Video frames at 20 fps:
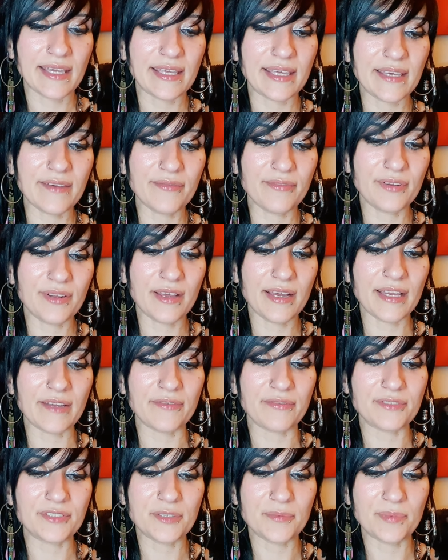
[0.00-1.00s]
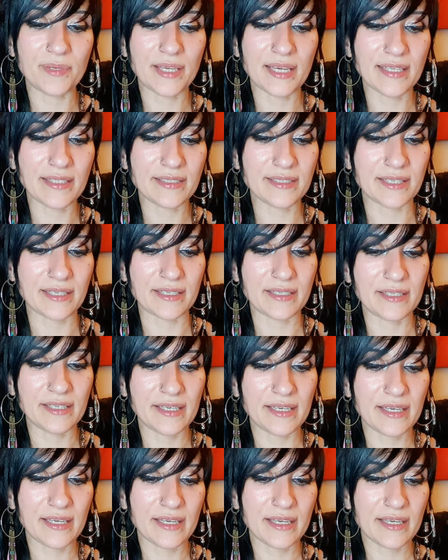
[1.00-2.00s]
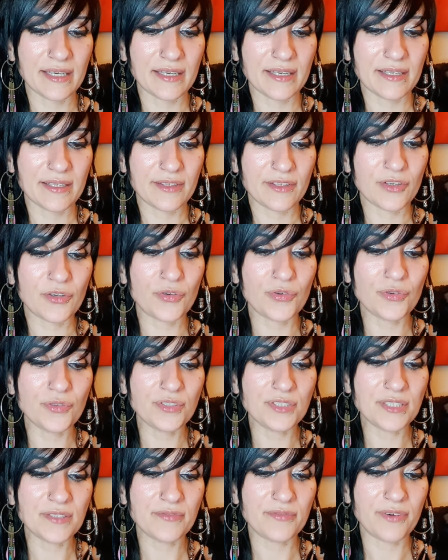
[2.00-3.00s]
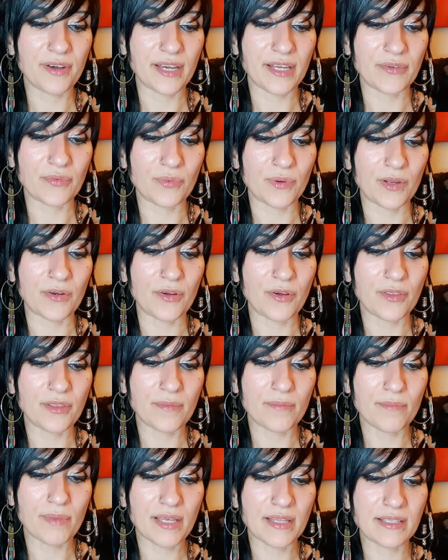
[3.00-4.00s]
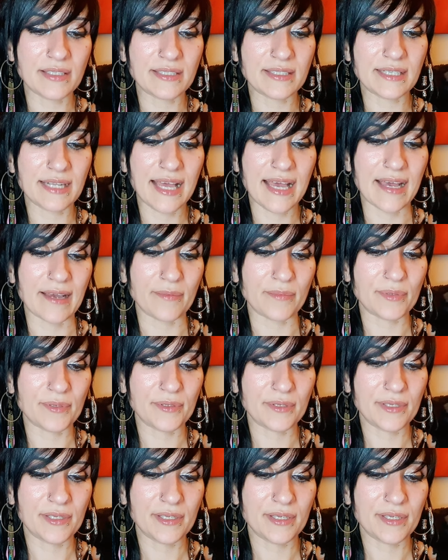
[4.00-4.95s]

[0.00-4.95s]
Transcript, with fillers: Give life to Pieta the crucified one on the mother's lap.